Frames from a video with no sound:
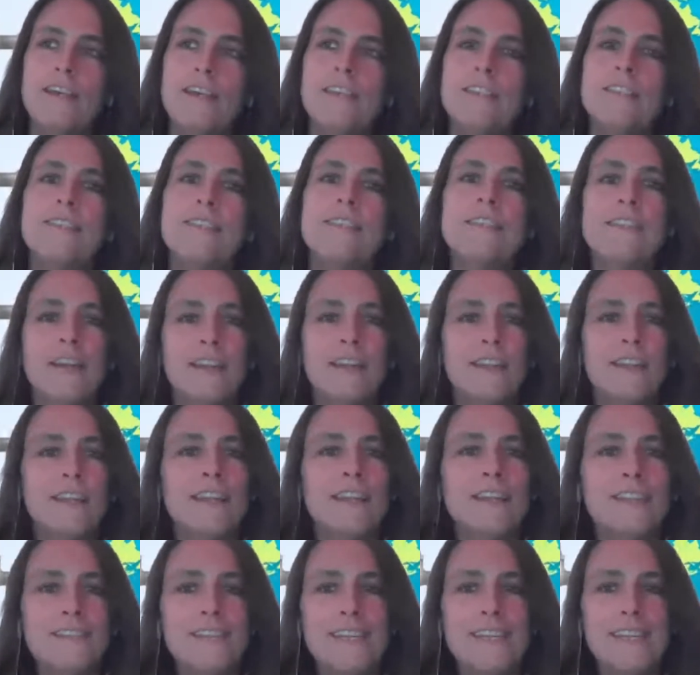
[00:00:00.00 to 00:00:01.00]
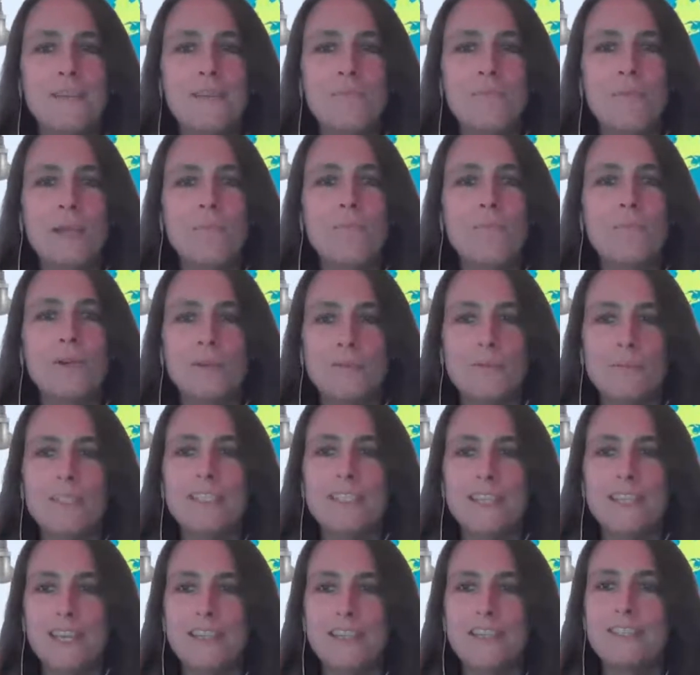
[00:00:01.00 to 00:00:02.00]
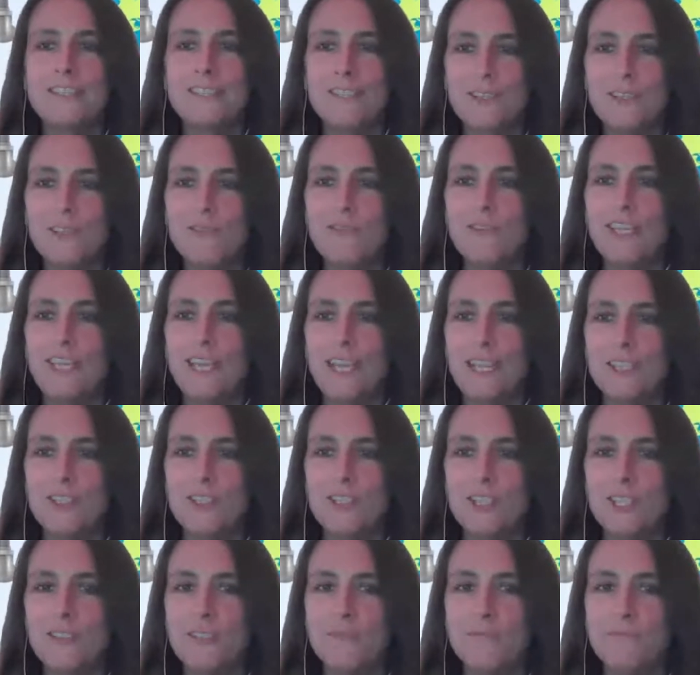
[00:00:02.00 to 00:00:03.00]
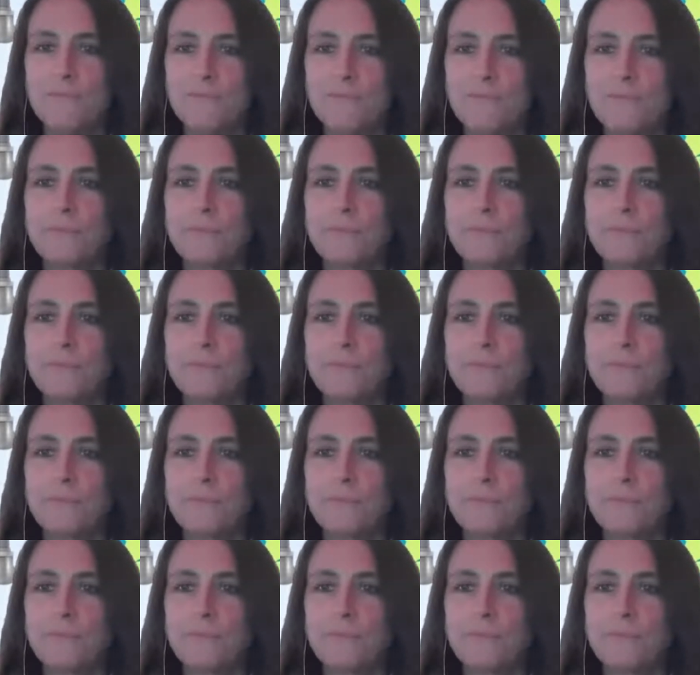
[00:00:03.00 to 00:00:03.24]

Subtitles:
studying to get my permit tech certification,